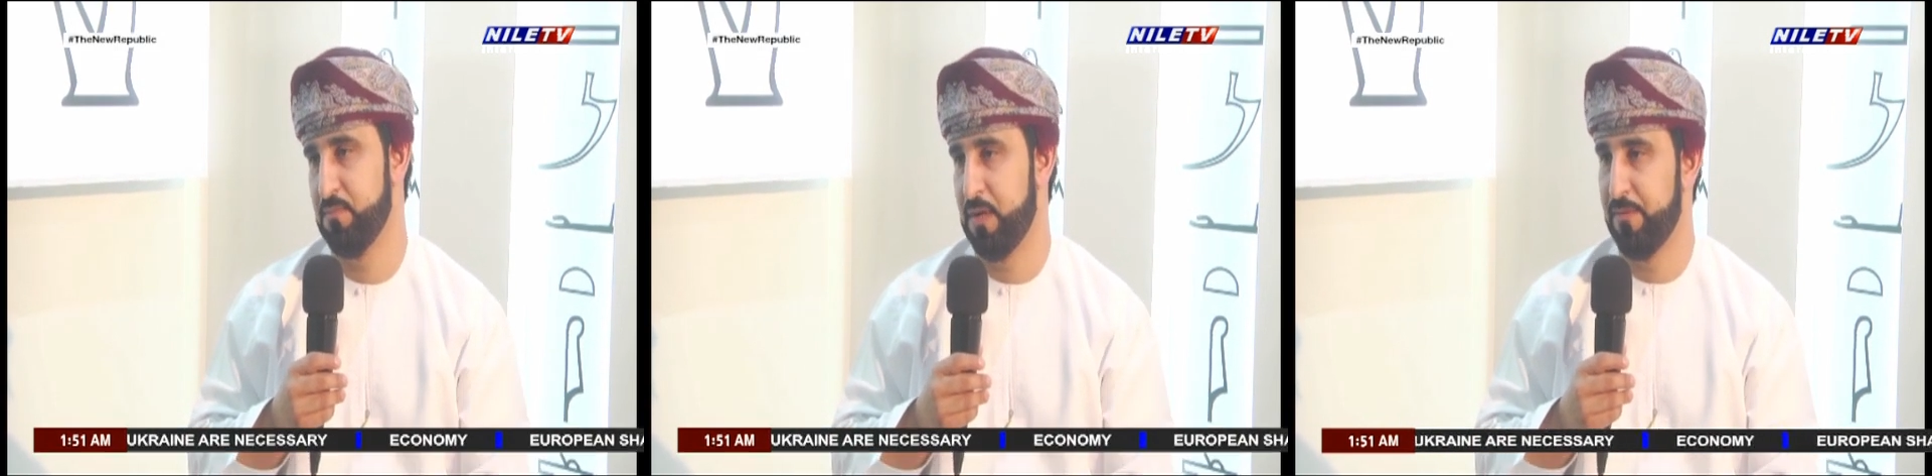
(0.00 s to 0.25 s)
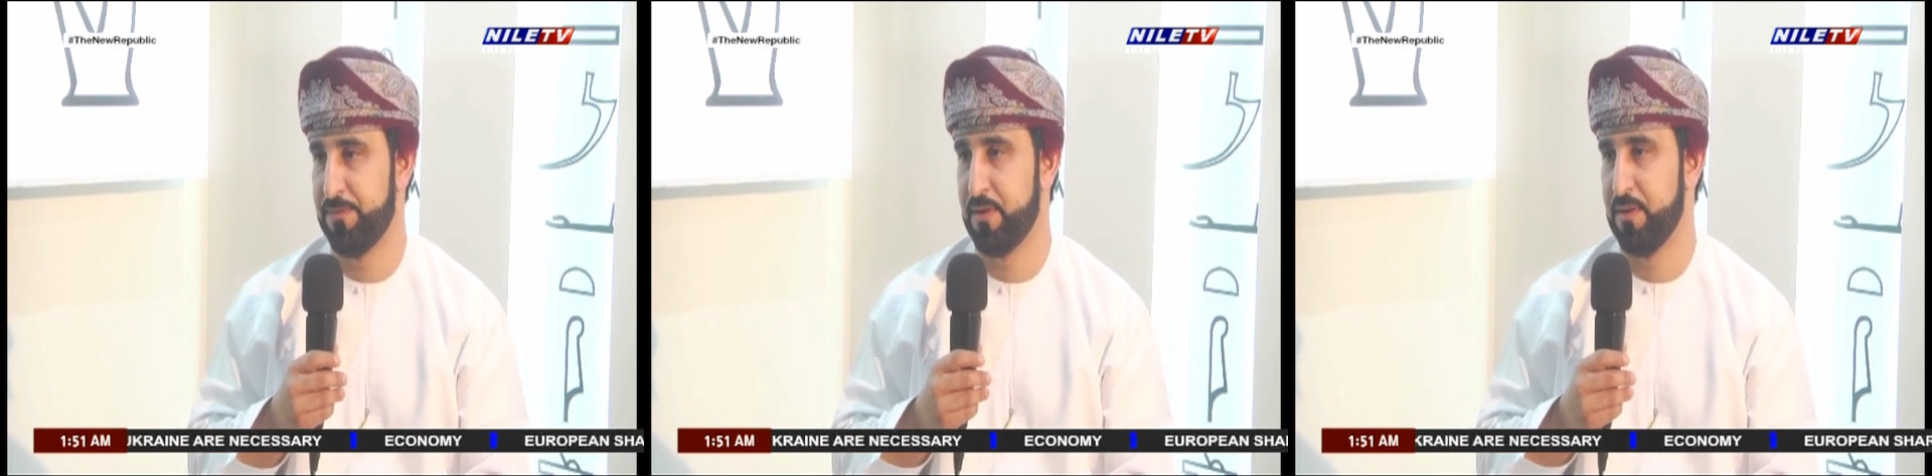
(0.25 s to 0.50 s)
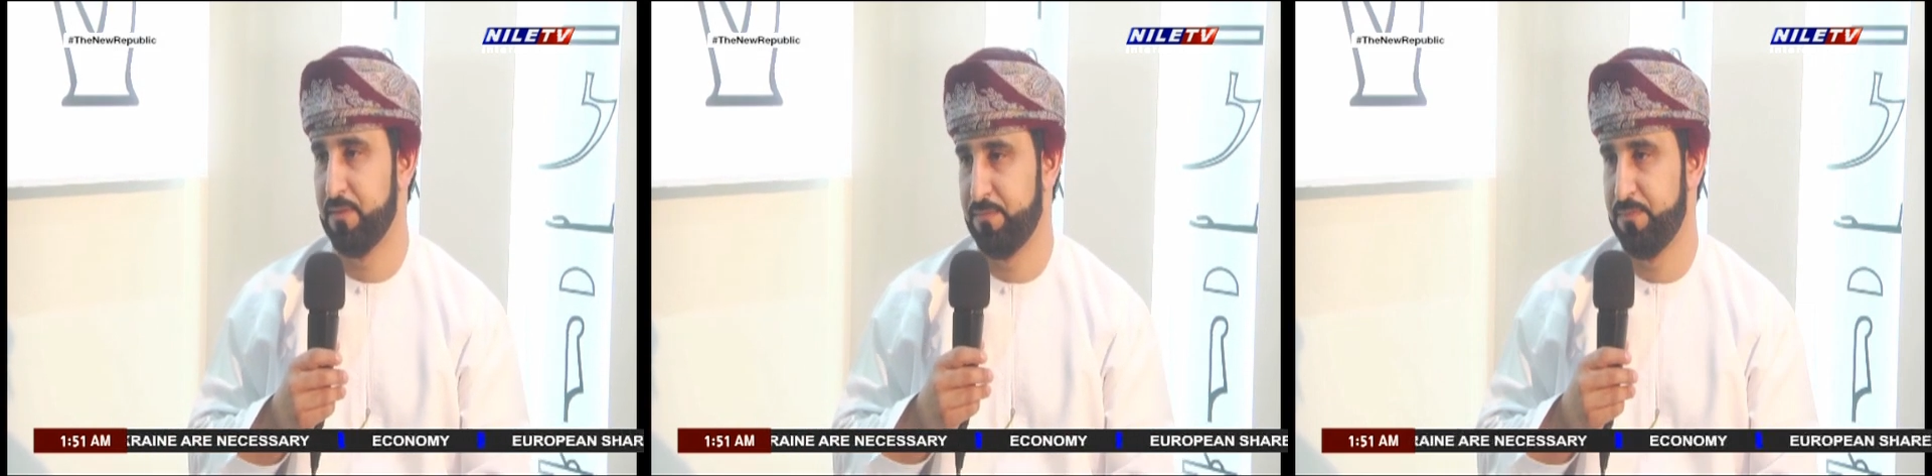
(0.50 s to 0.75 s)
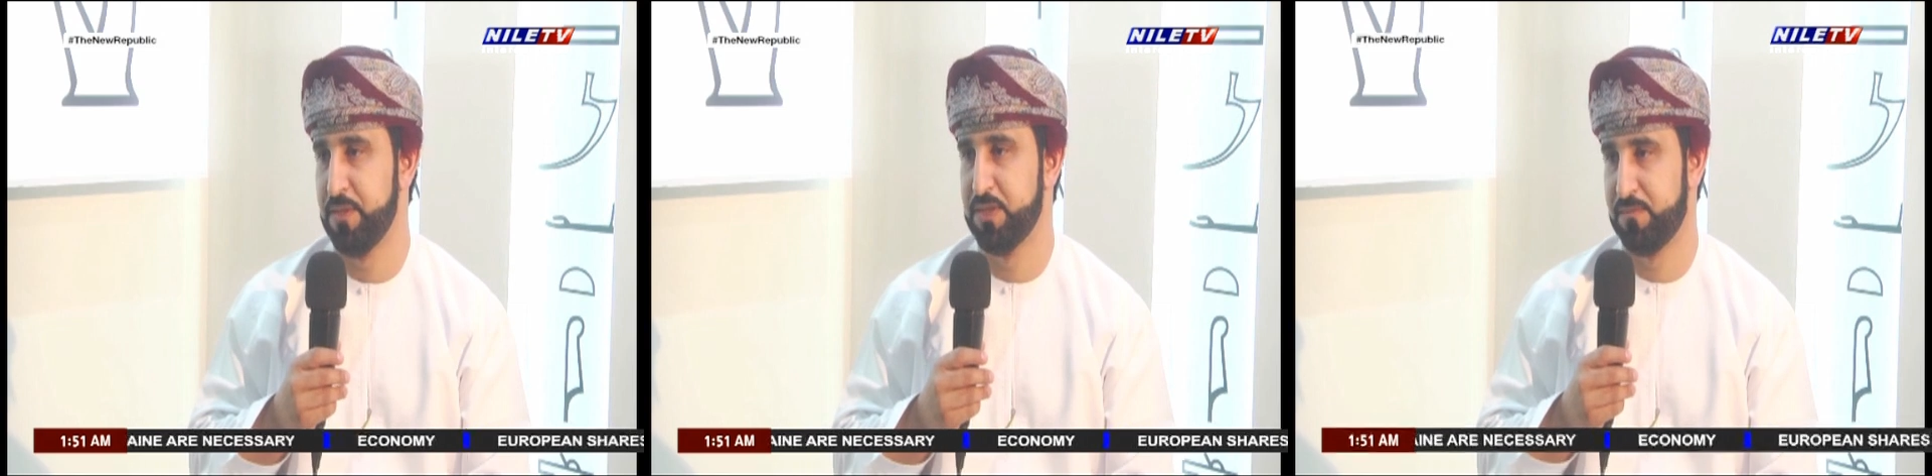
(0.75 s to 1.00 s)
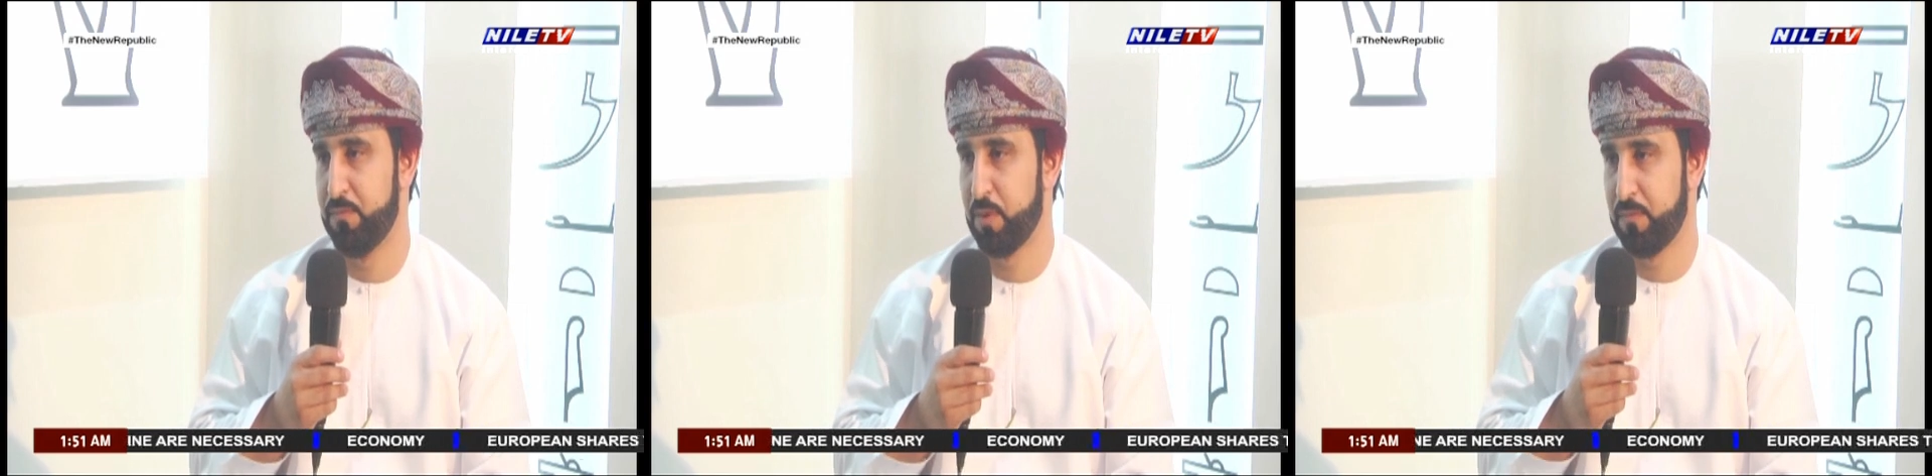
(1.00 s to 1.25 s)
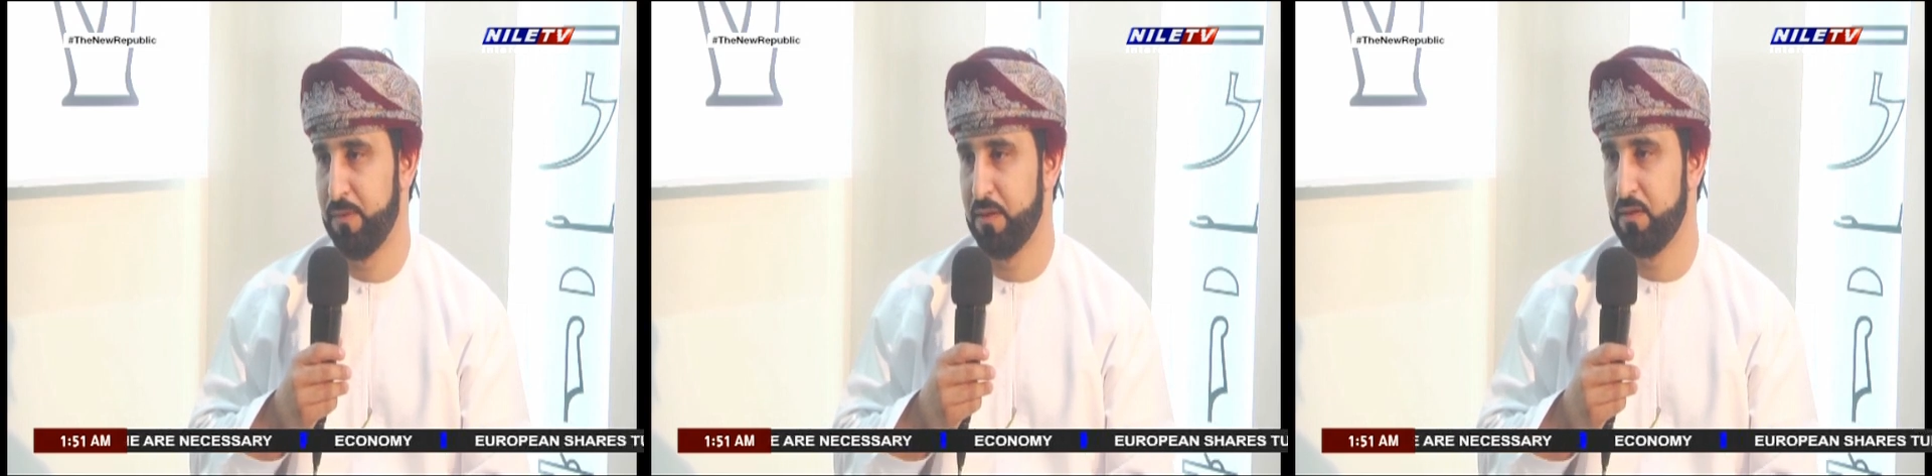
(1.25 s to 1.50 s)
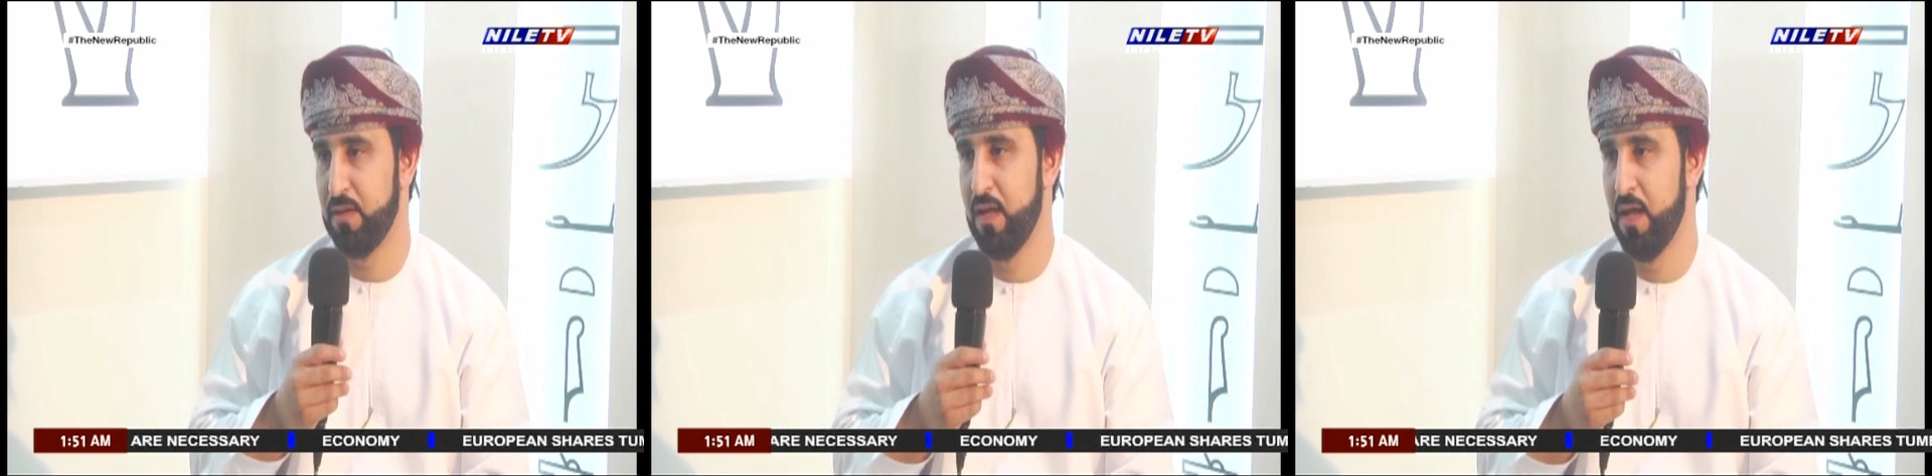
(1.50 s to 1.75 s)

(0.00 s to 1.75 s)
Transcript: after the finished book fair.